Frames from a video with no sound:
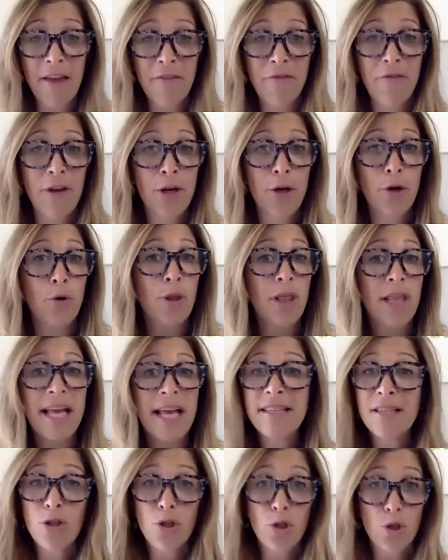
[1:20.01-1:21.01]
I figure
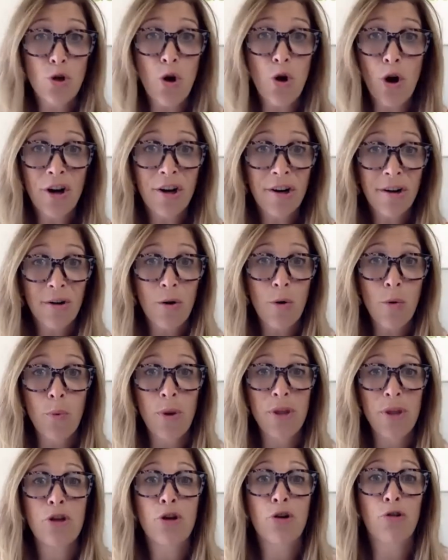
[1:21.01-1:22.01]
let's start
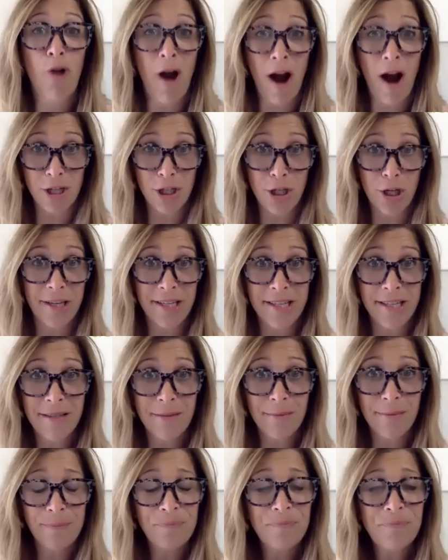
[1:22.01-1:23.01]
with
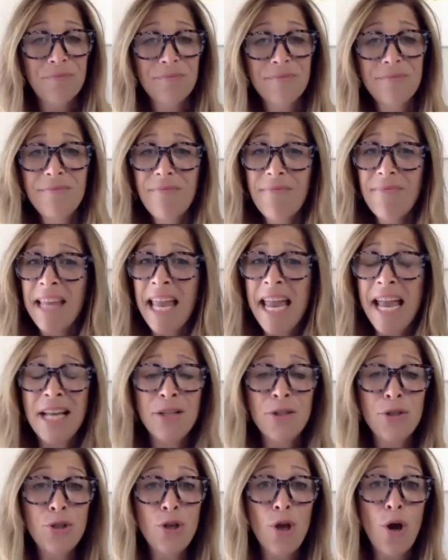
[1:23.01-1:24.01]
garages.
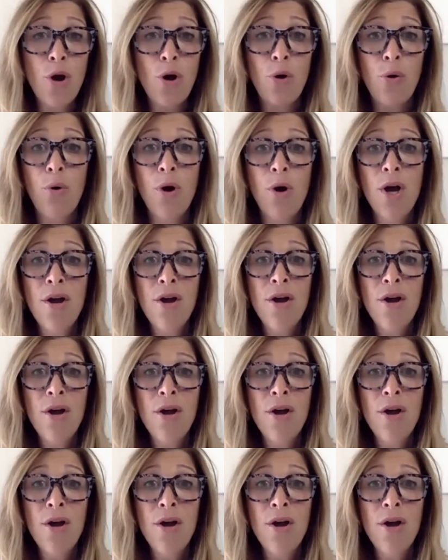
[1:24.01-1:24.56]
And so